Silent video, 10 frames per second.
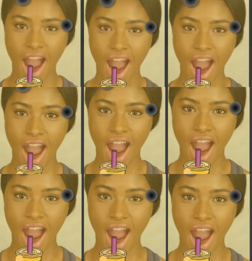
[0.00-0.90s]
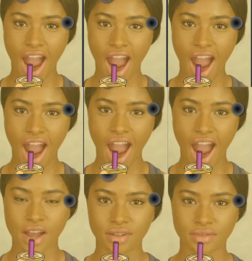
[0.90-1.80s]
Okay, only then they don't
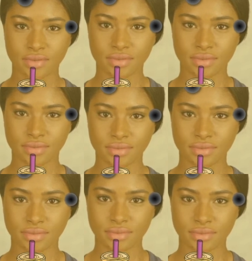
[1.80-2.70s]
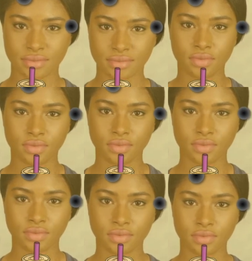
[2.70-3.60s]
appear when you turn on your
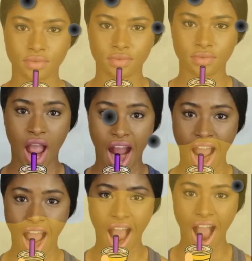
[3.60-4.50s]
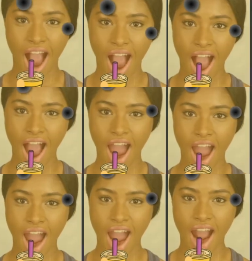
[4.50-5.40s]
lens.
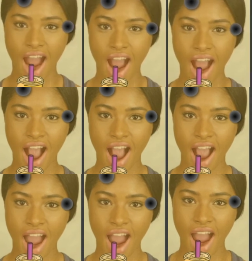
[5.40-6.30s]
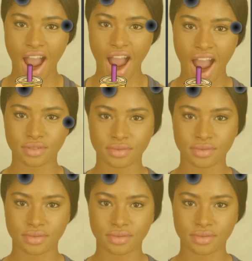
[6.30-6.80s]
So let's reset this,